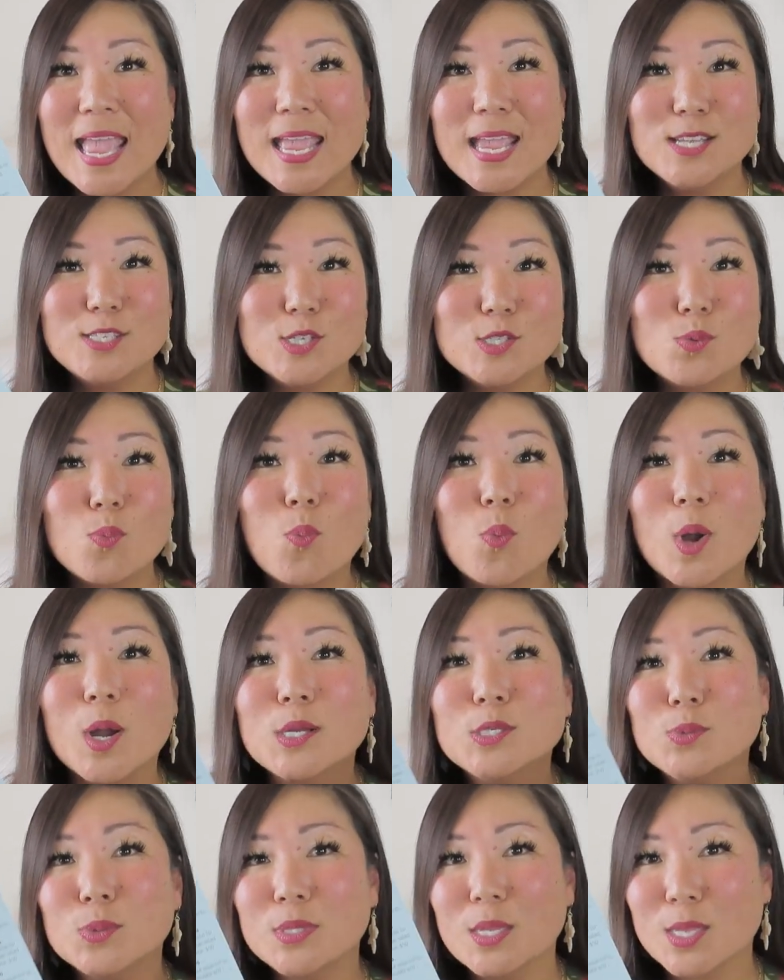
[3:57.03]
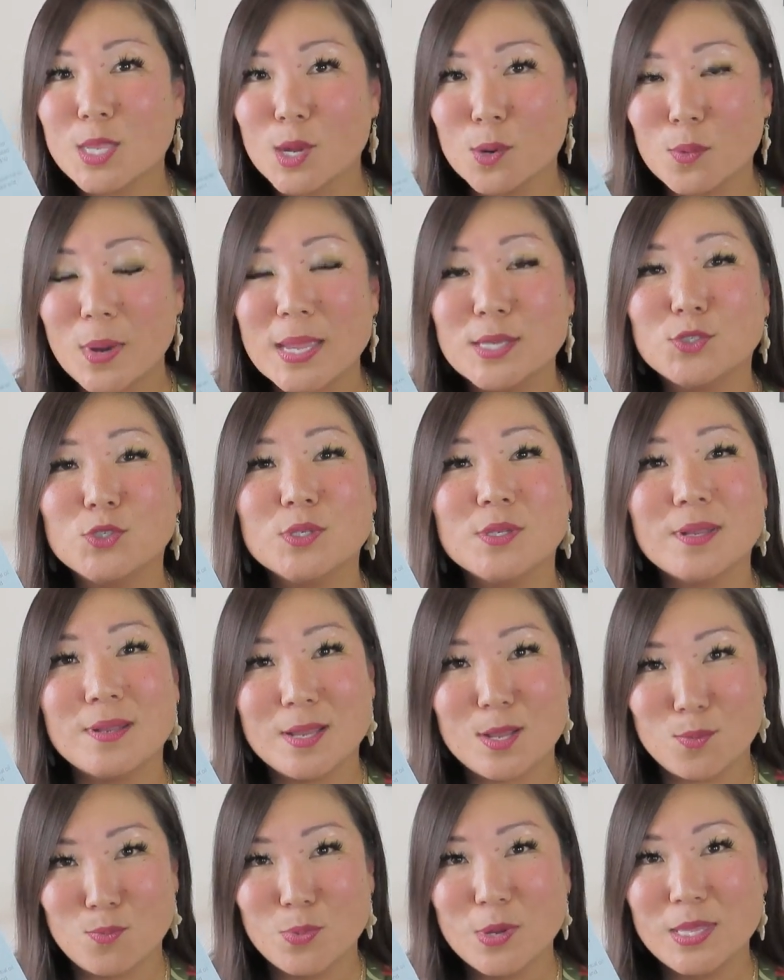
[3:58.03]
it just works with the curation in
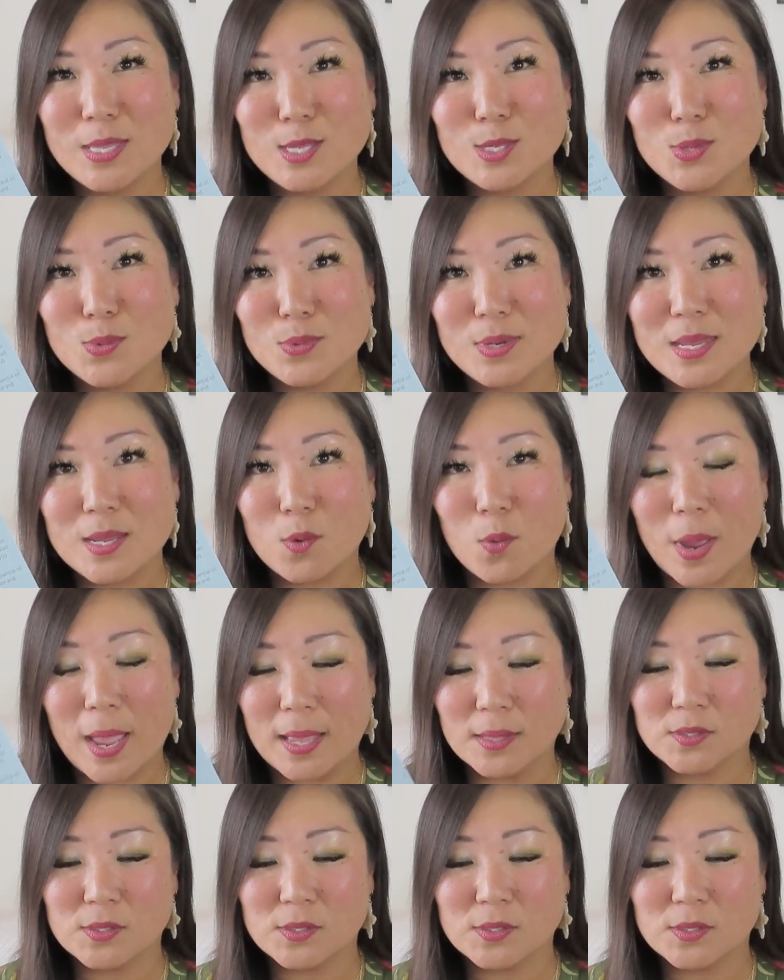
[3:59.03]
a really unique way.